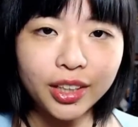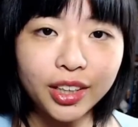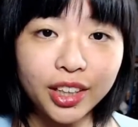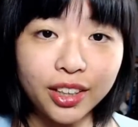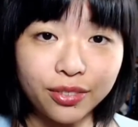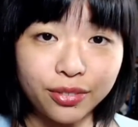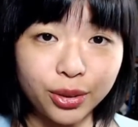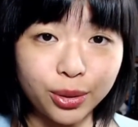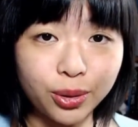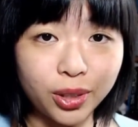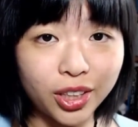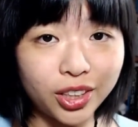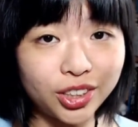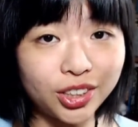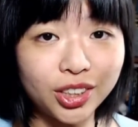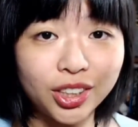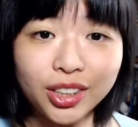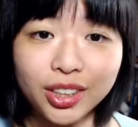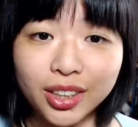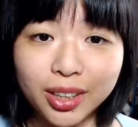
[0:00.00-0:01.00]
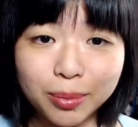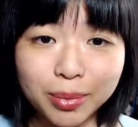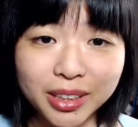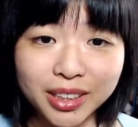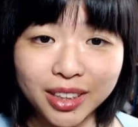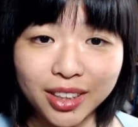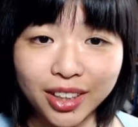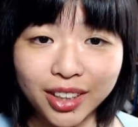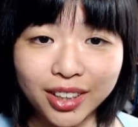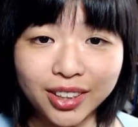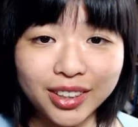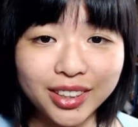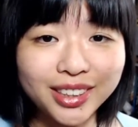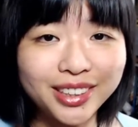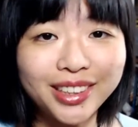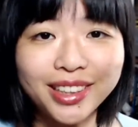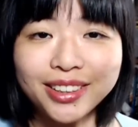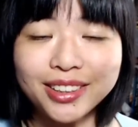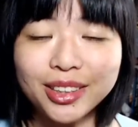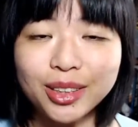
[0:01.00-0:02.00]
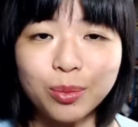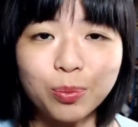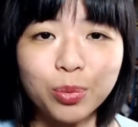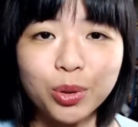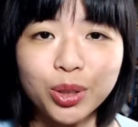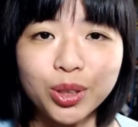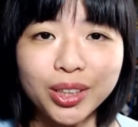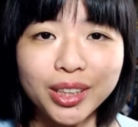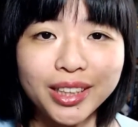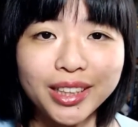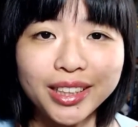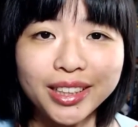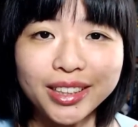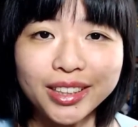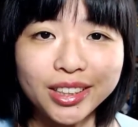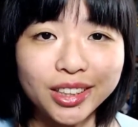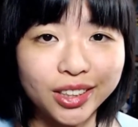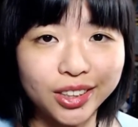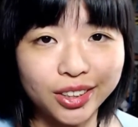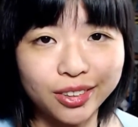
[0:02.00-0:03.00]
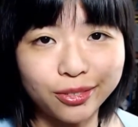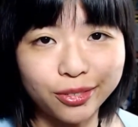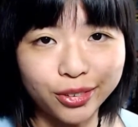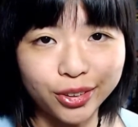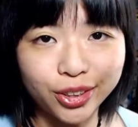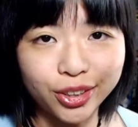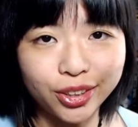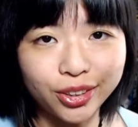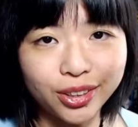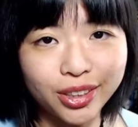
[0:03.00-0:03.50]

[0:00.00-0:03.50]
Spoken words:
If you are starting up as an artist, then this book is good for you.